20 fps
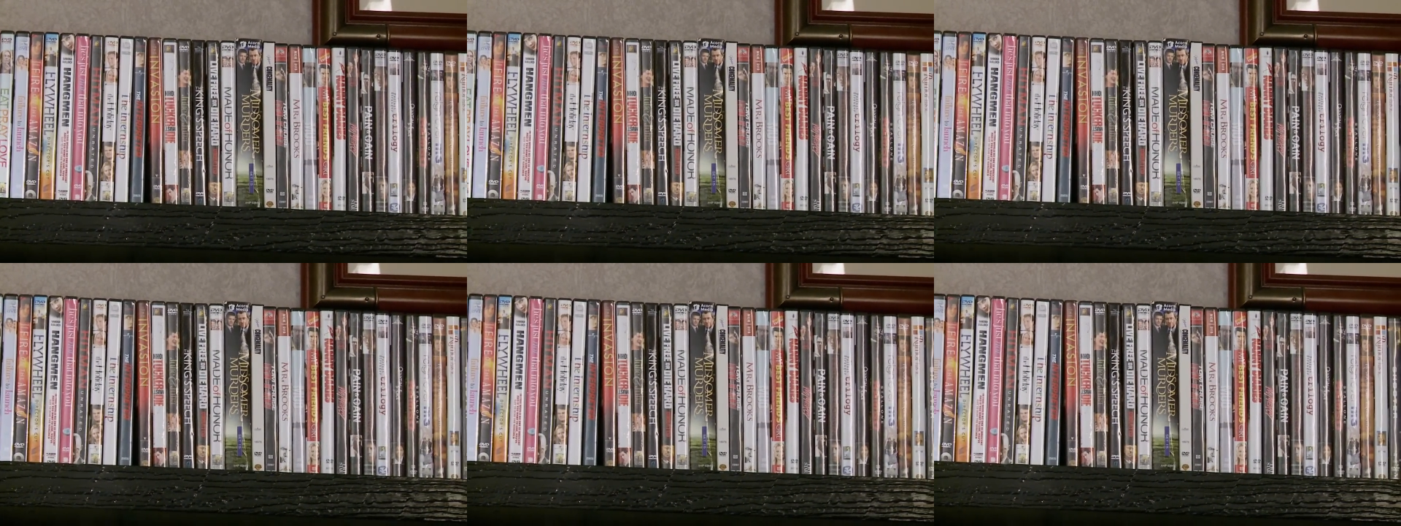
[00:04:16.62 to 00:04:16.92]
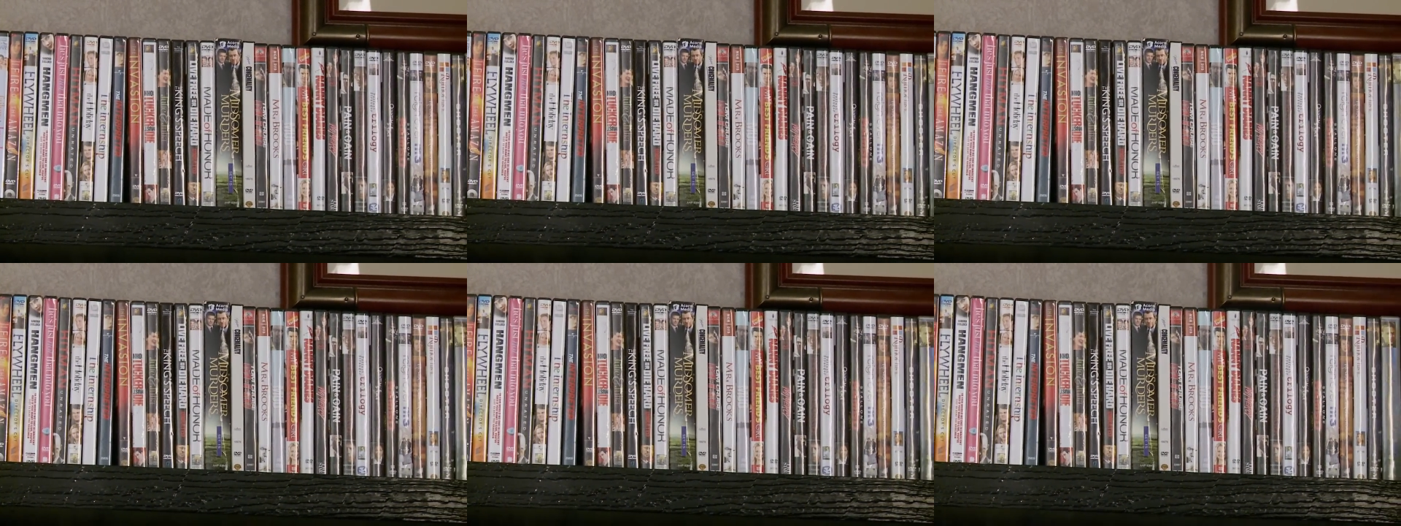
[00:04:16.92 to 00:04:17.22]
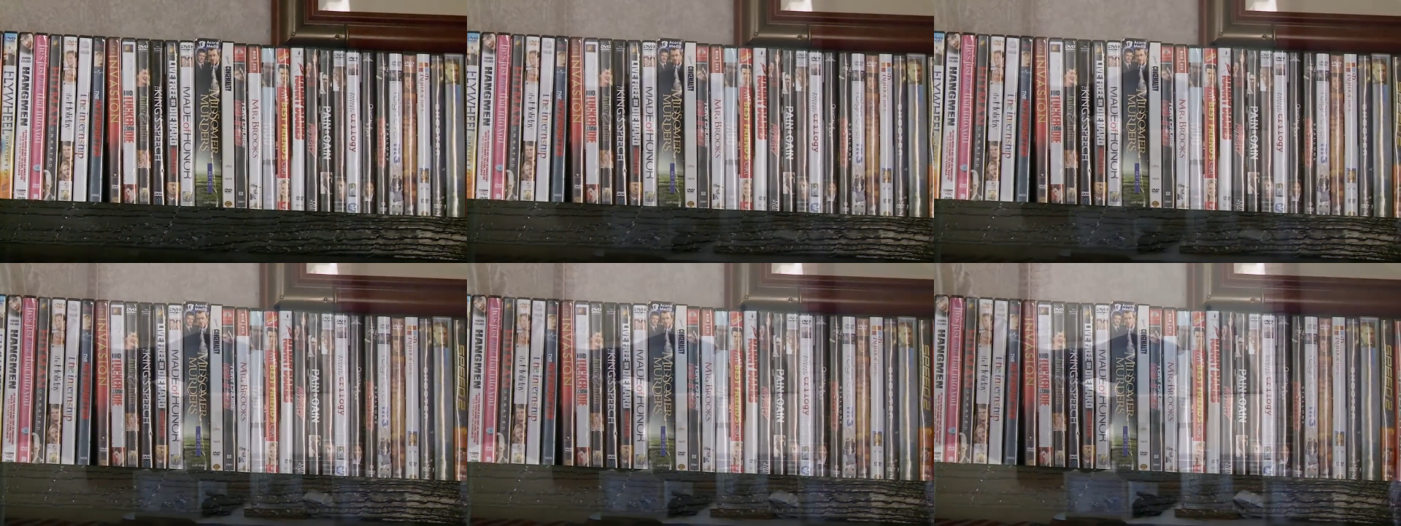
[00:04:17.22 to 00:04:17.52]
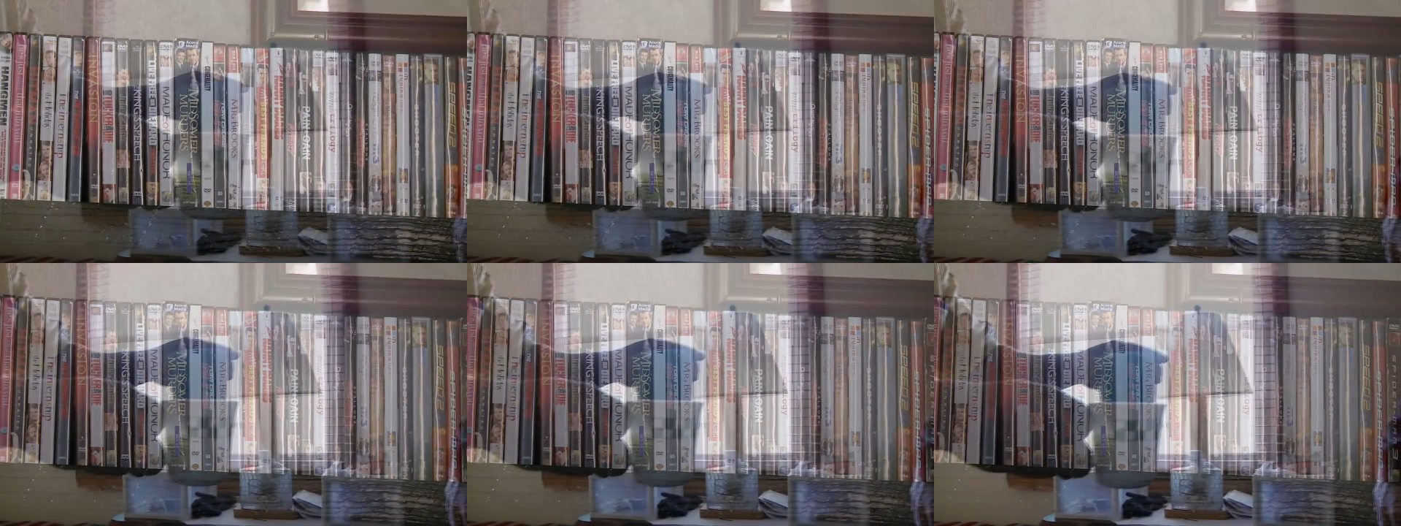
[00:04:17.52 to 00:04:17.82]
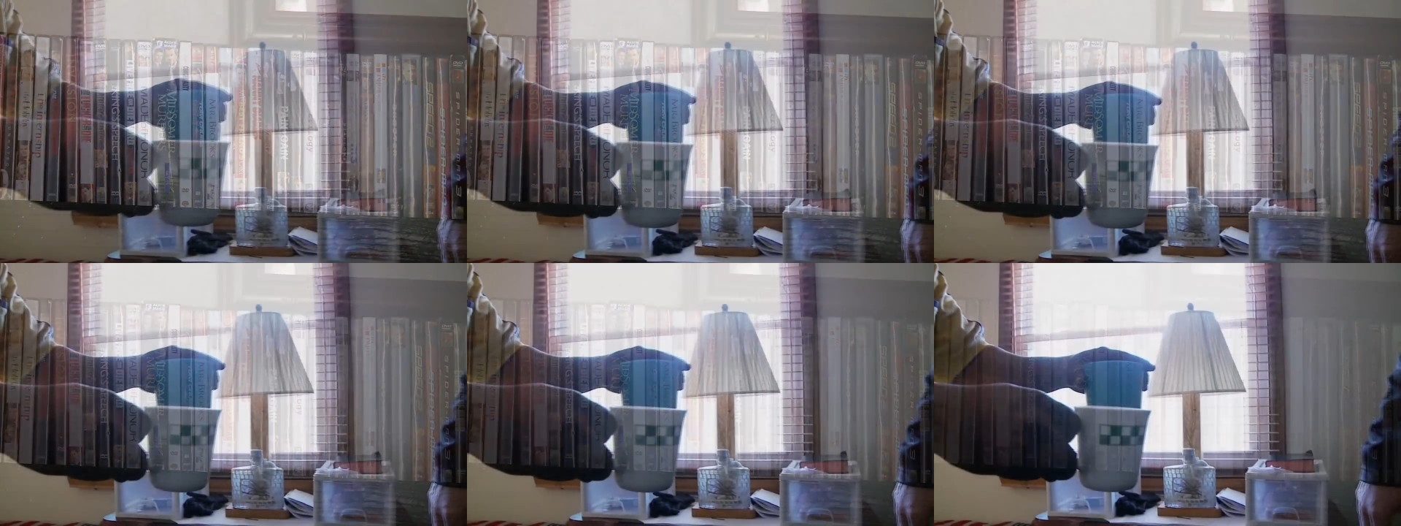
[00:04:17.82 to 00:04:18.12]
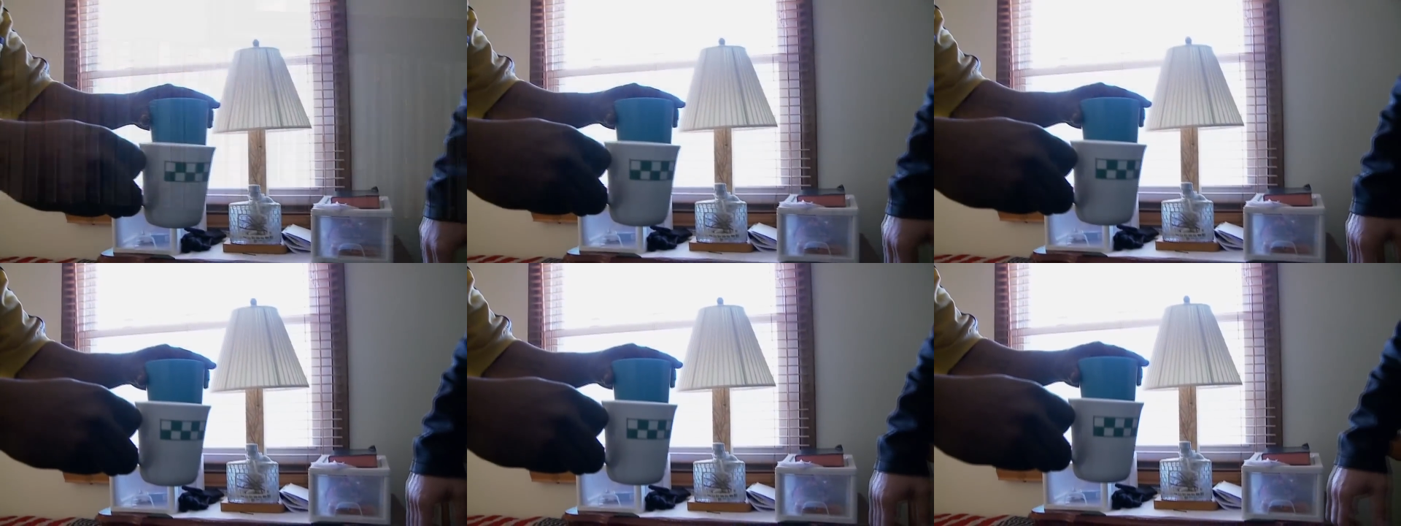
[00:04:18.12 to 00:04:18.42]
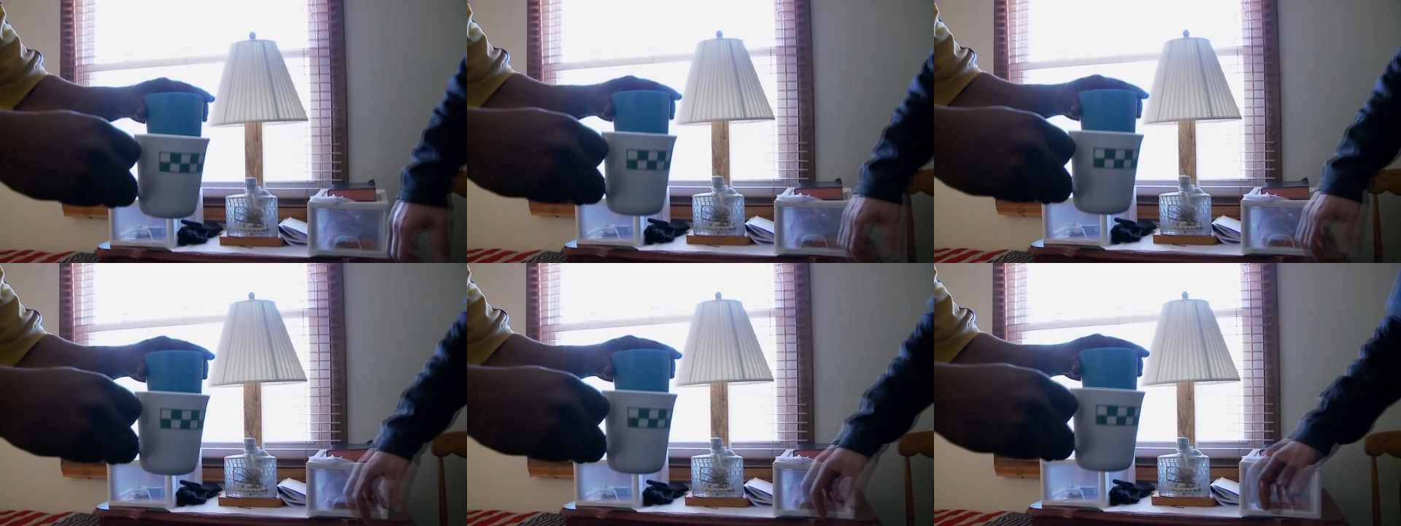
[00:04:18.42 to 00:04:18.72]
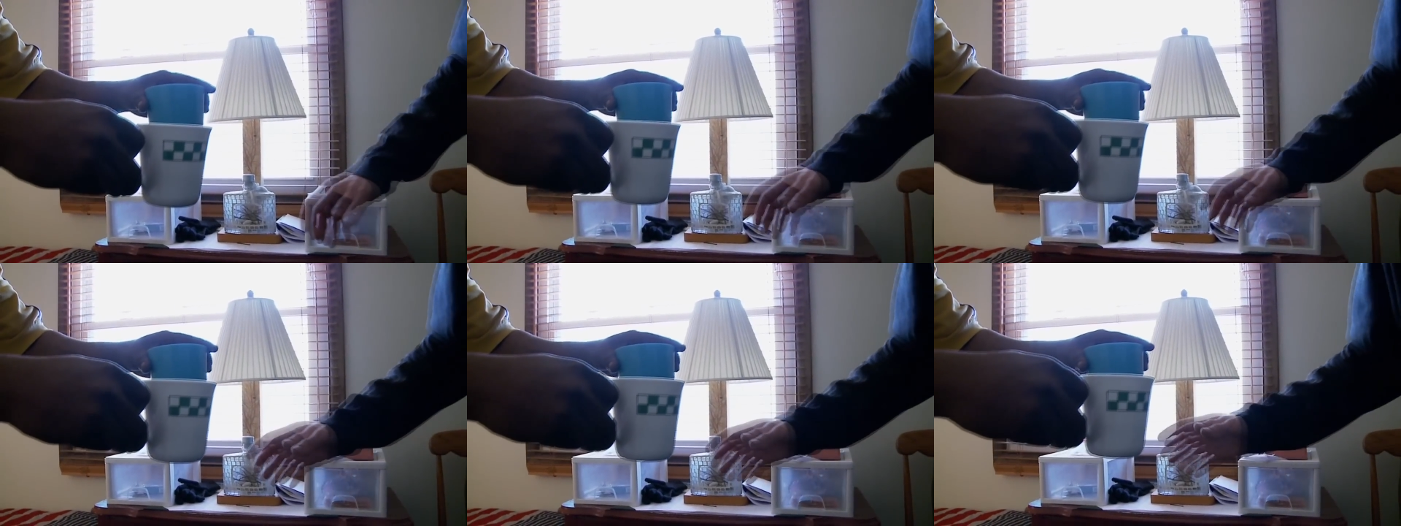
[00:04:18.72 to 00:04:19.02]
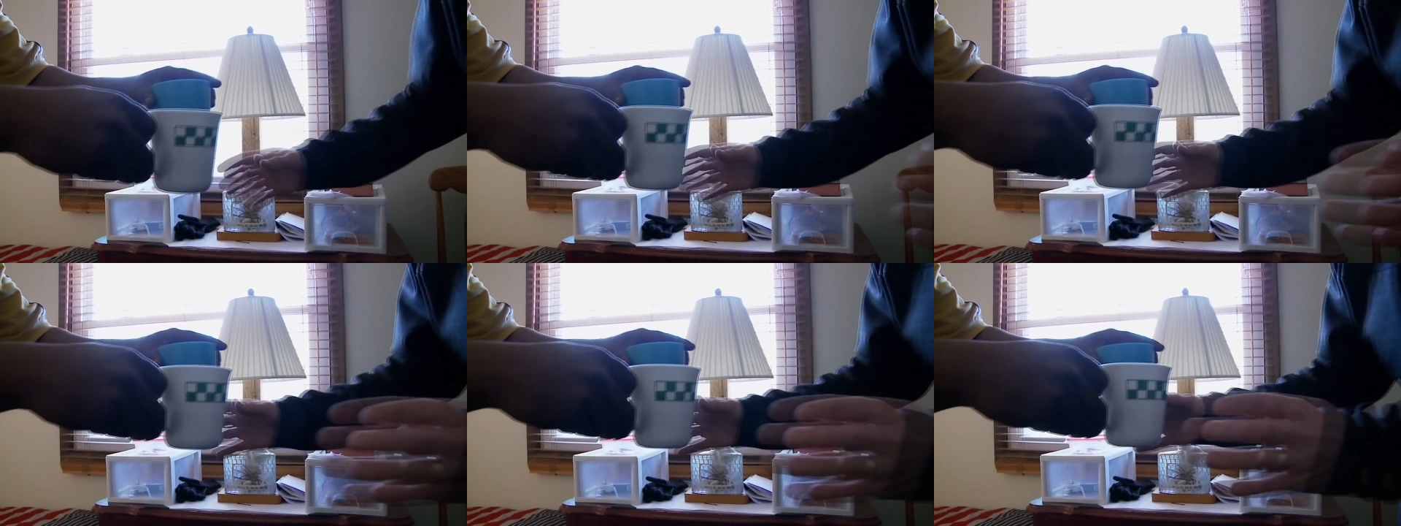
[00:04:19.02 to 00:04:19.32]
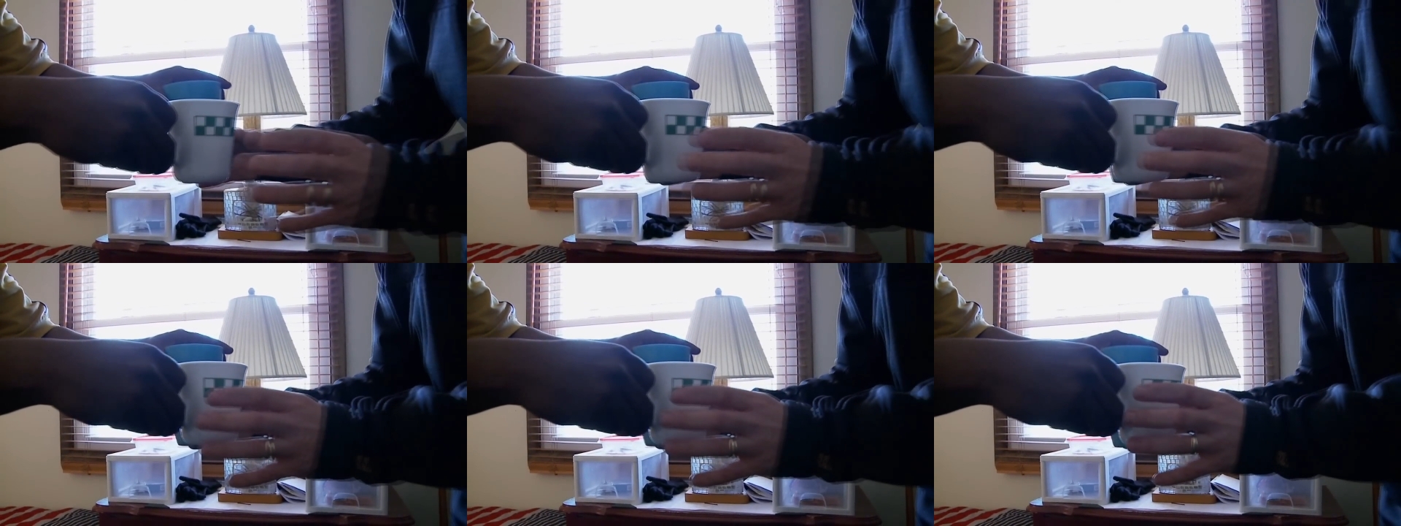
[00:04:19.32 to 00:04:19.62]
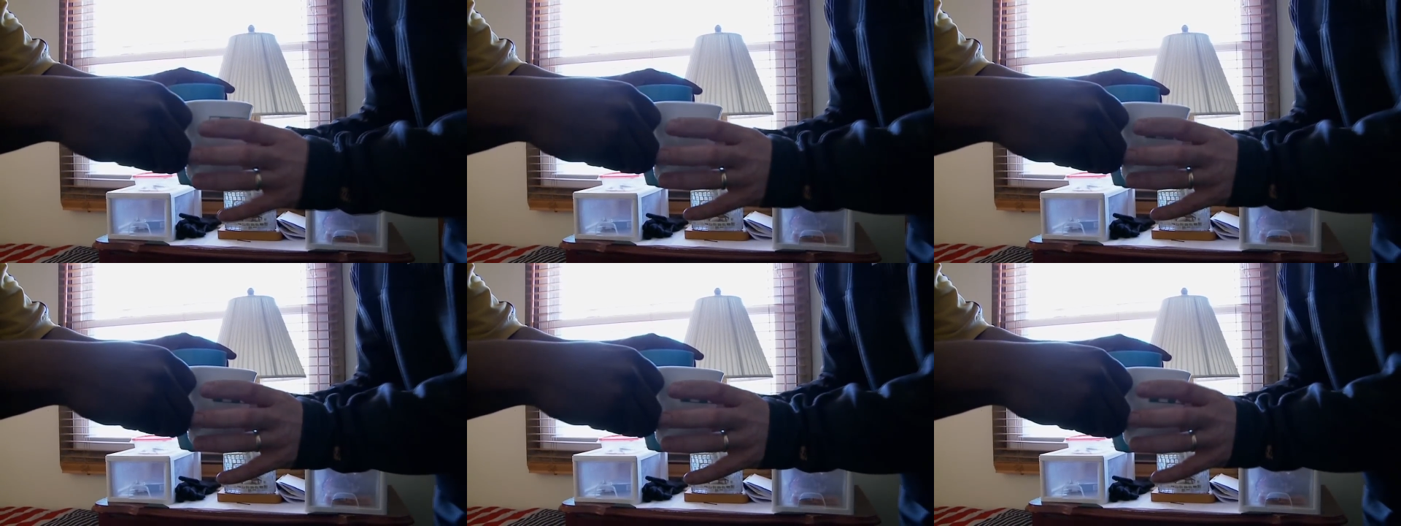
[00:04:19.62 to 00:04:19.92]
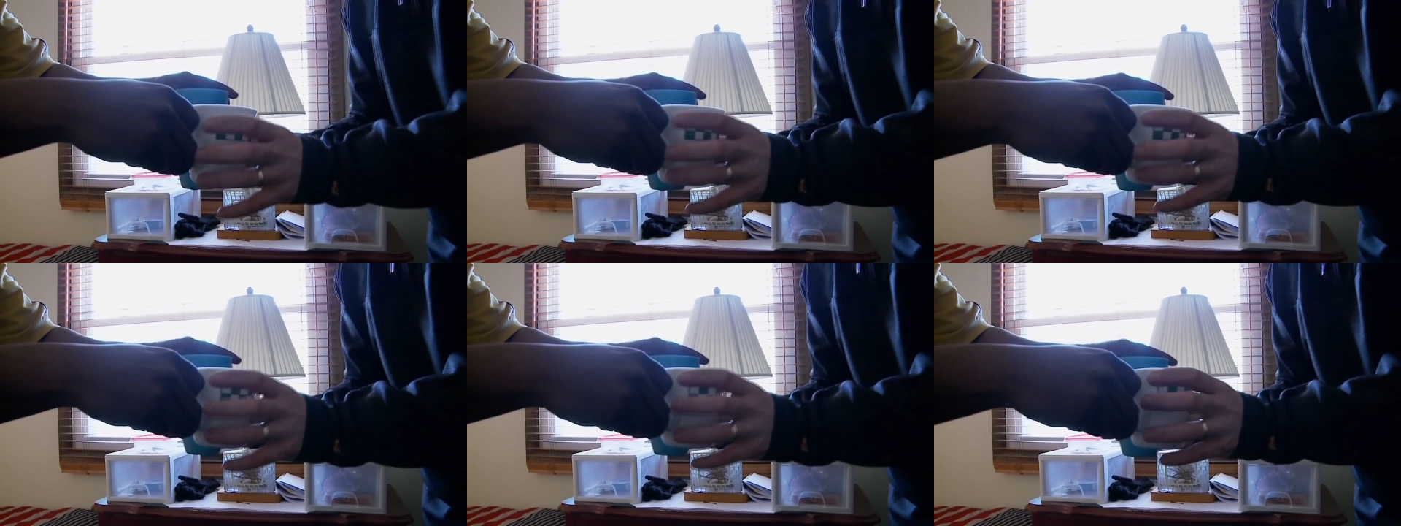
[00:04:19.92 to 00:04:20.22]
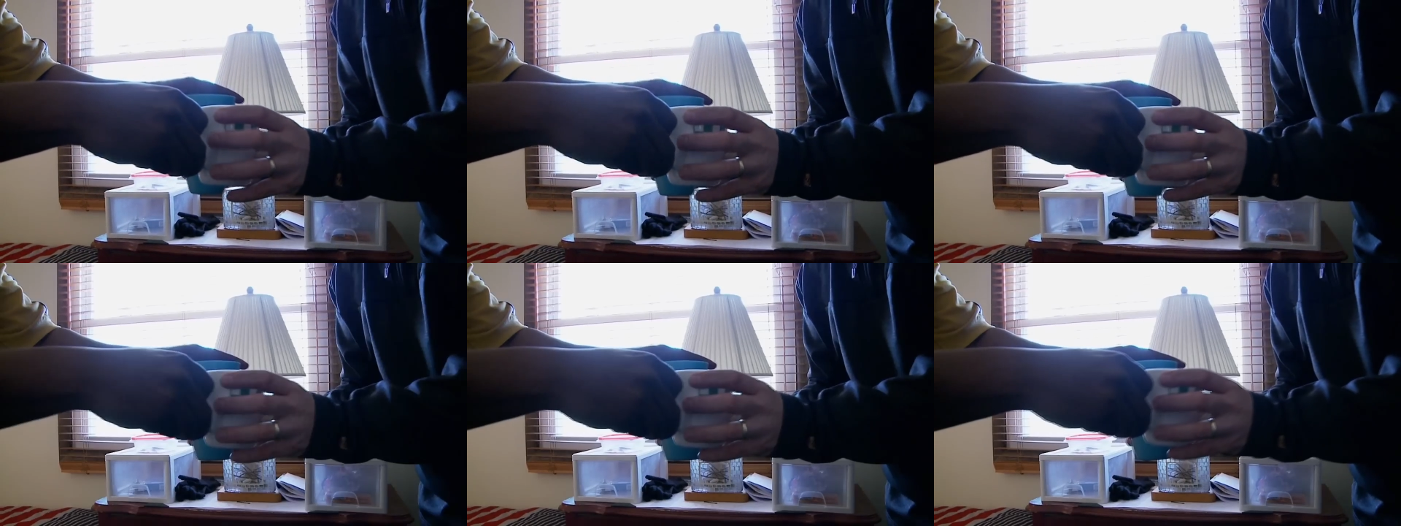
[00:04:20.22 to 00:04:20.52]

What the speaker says: No face is visible, so there are no lips to read.